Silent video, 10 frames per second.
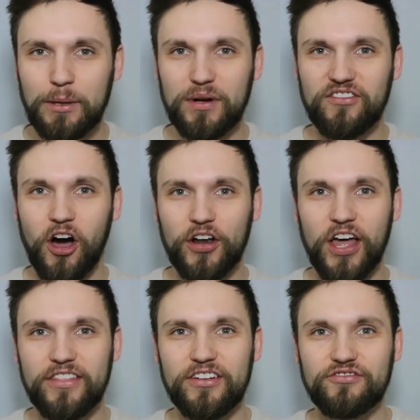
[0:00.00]
We're
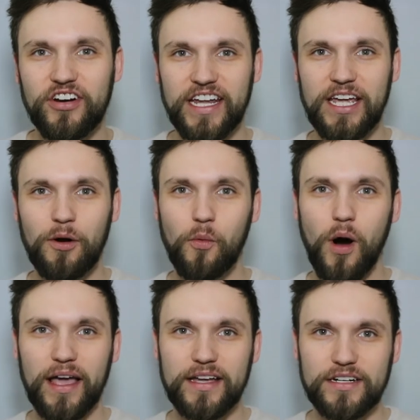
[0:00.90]
on The
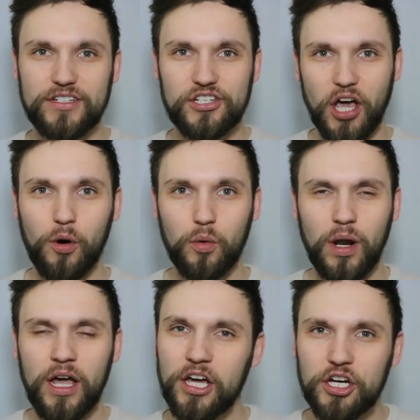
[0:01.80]
Rewired Soul.